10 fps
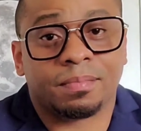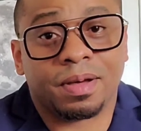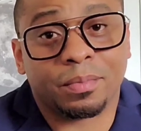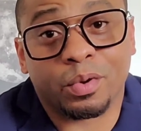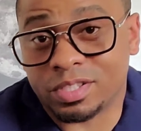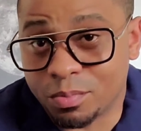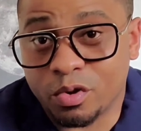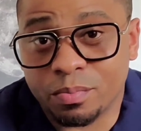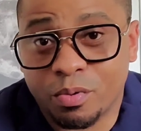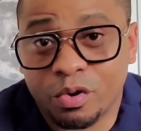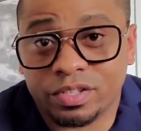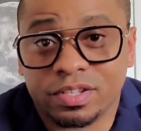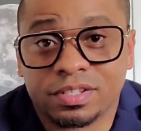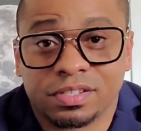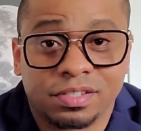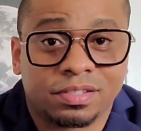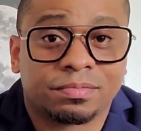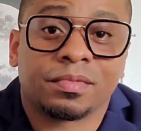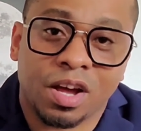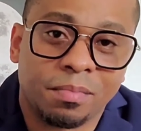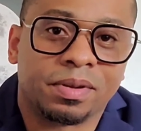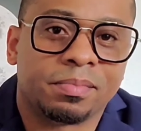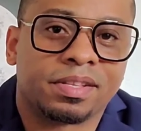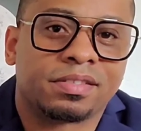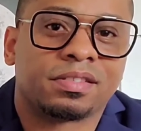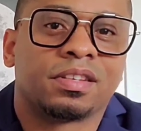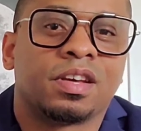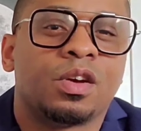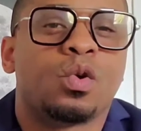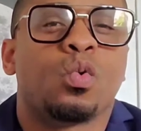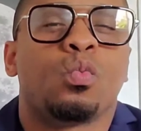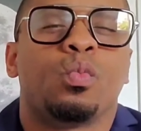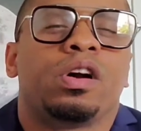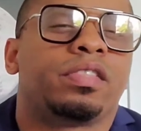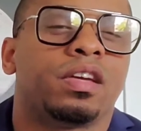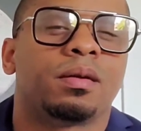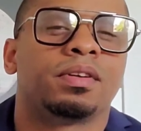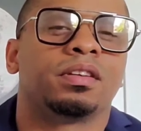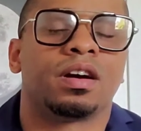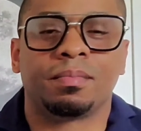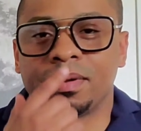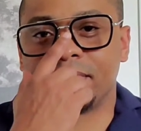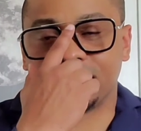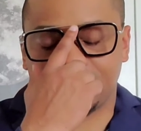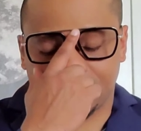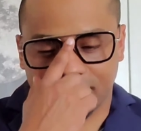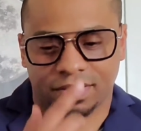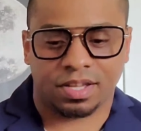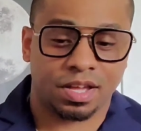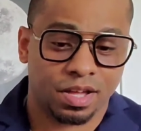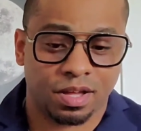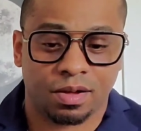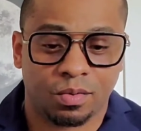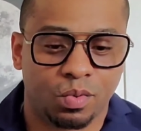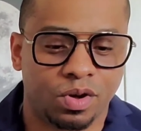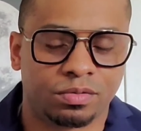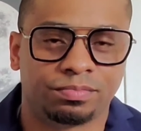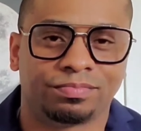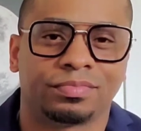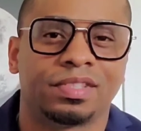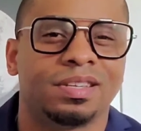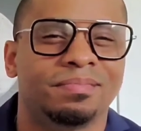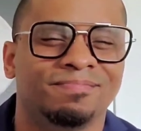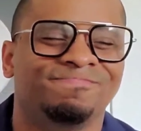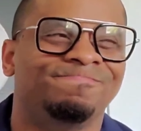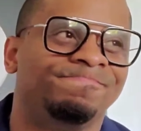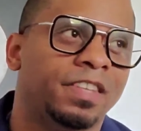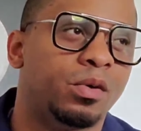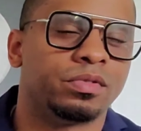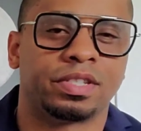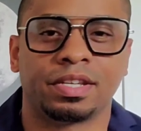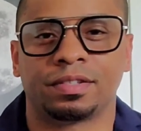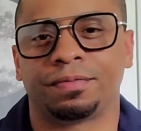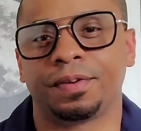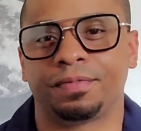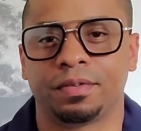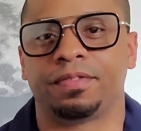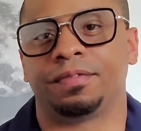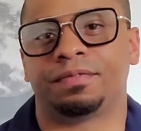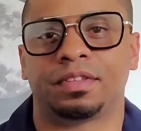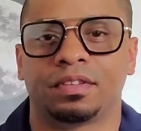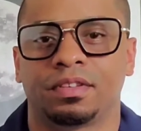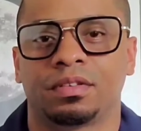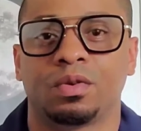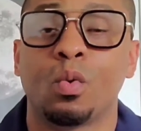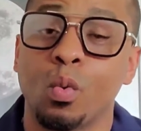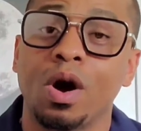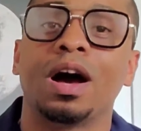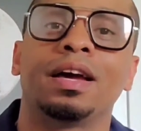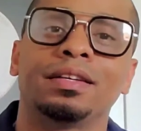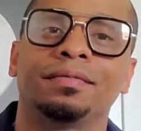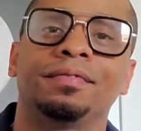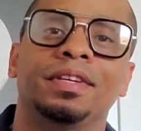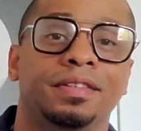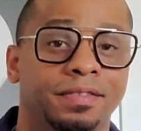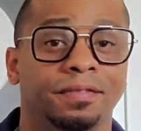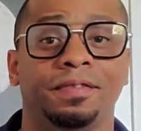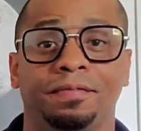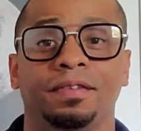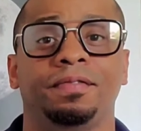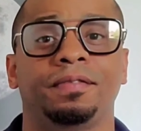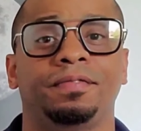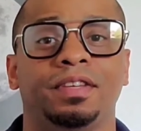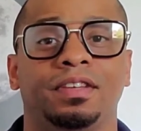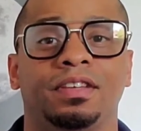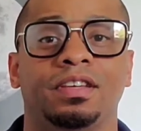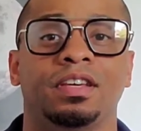about what is more important, compliments. What do you think about the compliments? Well, I would say it's 50-50. Why is it 50-50?